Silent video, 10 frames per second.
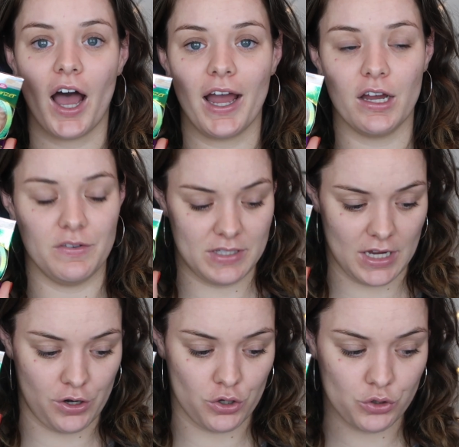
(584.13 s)
I have
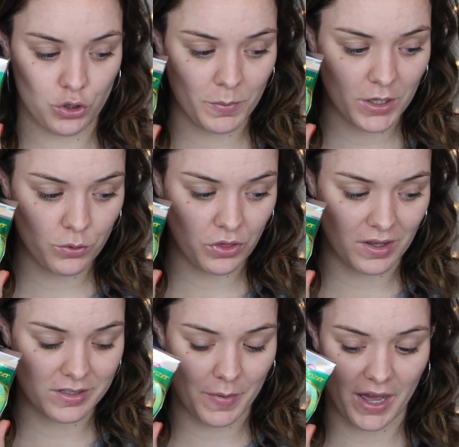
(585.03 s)
seen so many good
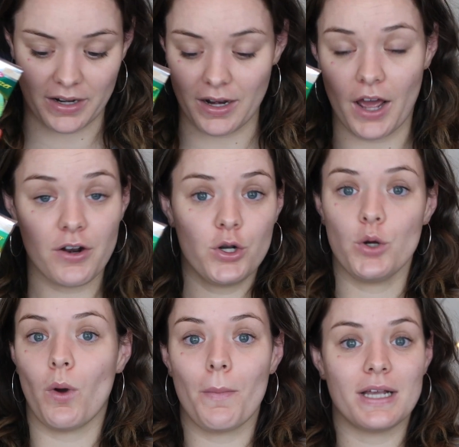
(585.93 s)
things about it. I don't
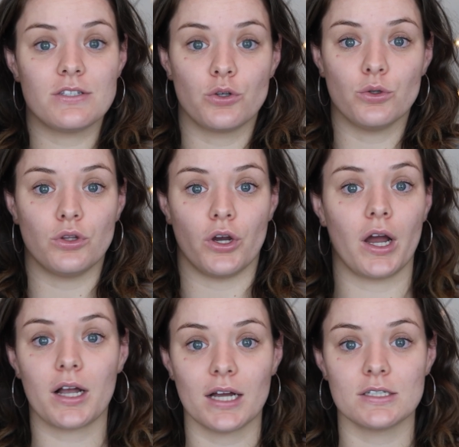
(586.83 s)
know what makes it good though.
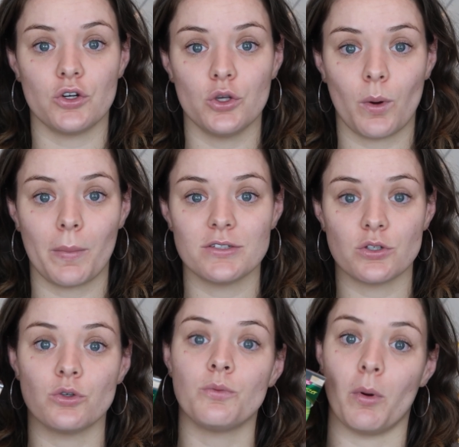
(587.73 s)
I can't tell you what makes
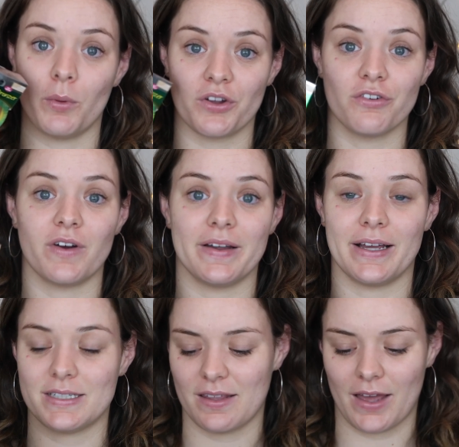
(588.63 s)
it good, but we're gonna find
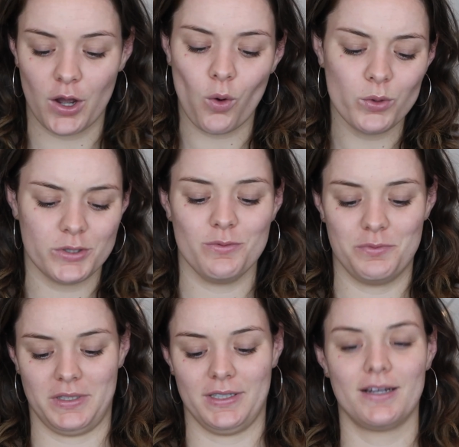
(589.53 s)
out together. I also
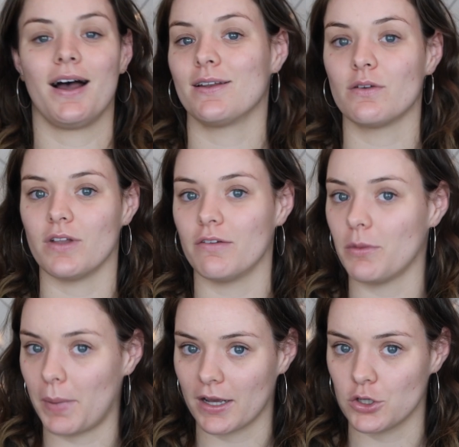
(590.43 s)
really kind of love
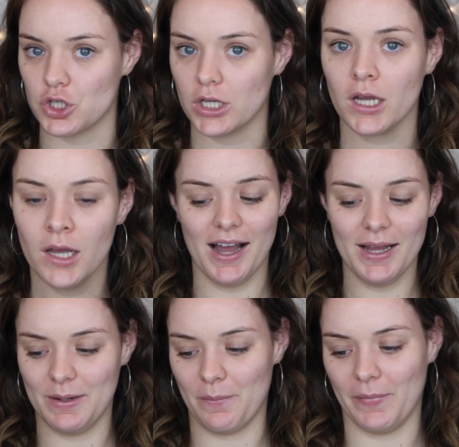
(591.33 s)
the packaging.
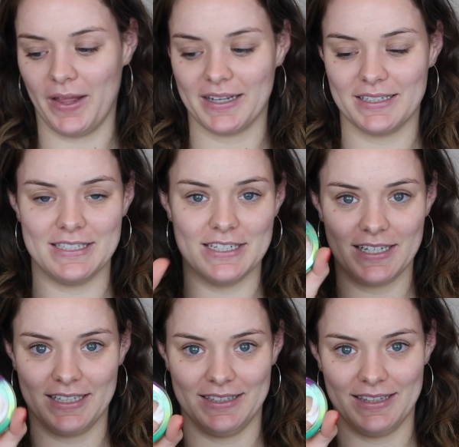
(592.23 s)
I am like
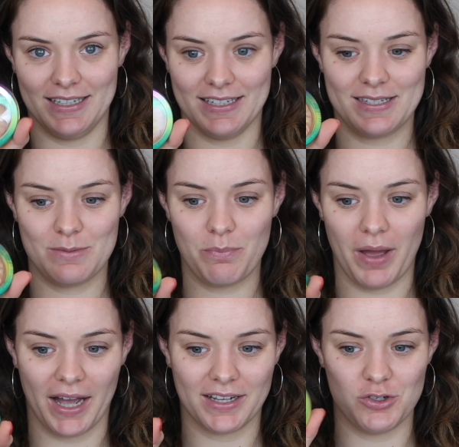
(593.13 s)
digging this
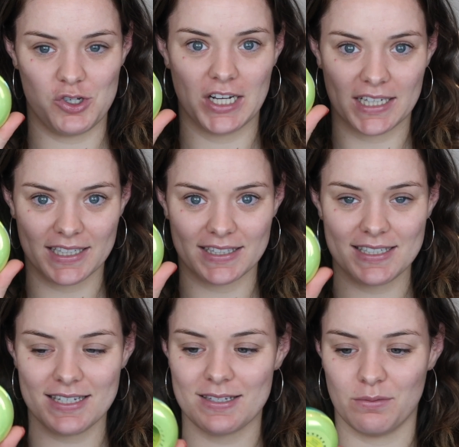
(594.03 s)
packaging. Like
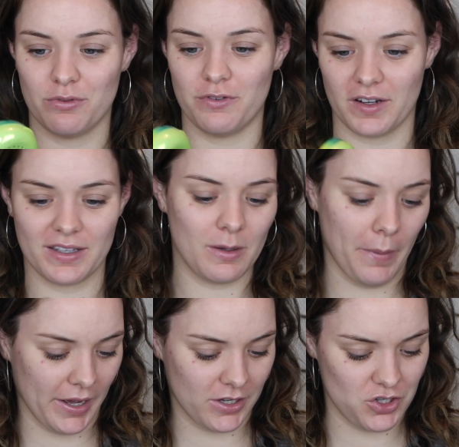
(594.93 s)
this is some
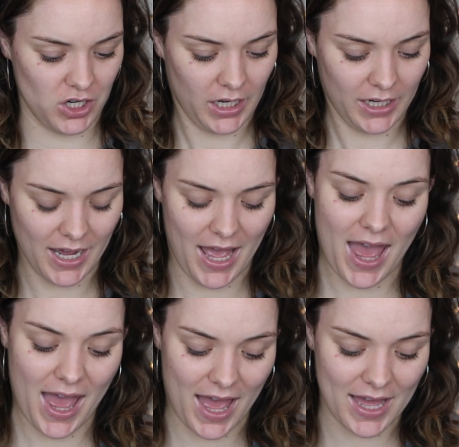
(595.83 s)
funky packaging in here,
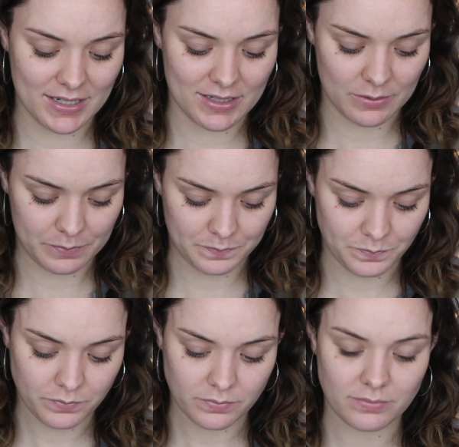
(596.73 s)
and
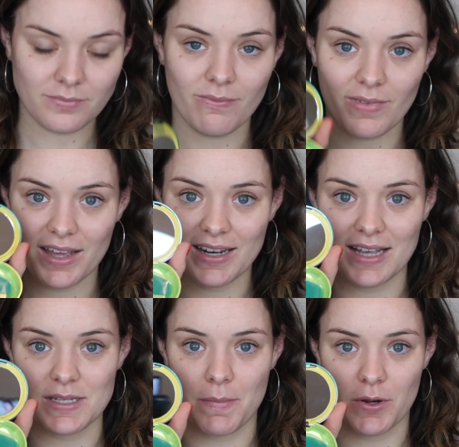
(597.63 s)
it
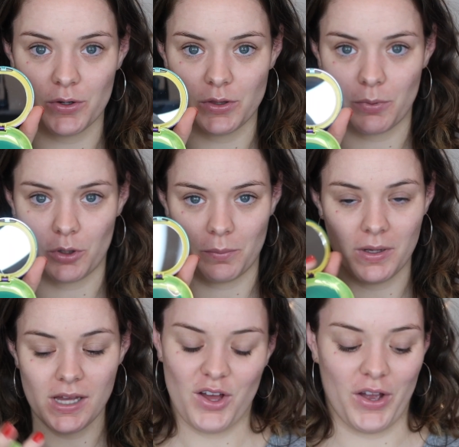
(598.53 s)
has a mirror at the bottom.
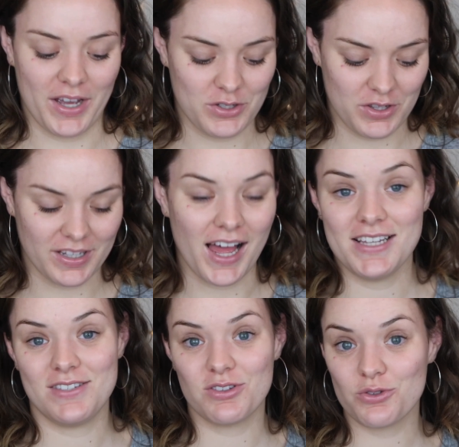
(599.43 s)
Okay, so the
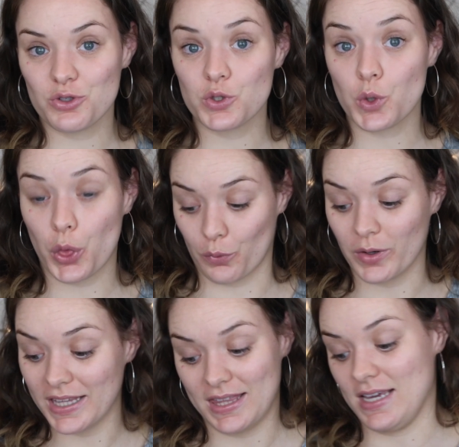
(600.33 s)
last
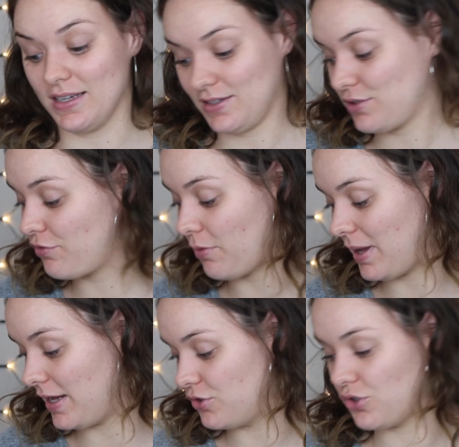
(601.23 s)
3 things for
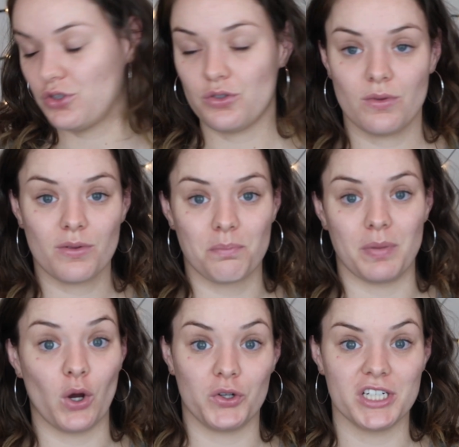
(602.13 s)
me are just
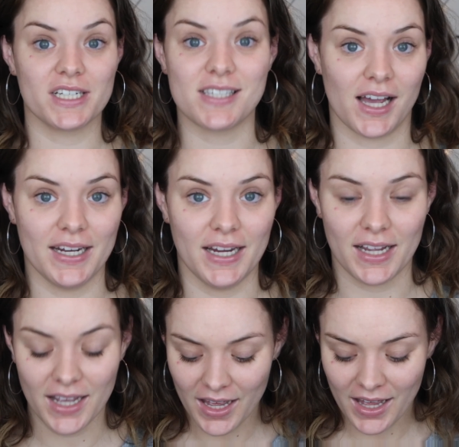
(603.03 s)
beyond
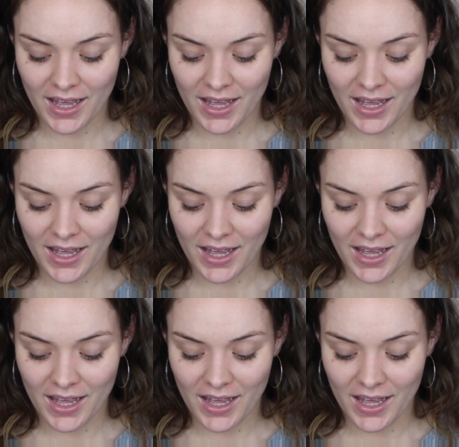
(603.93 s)
exciting.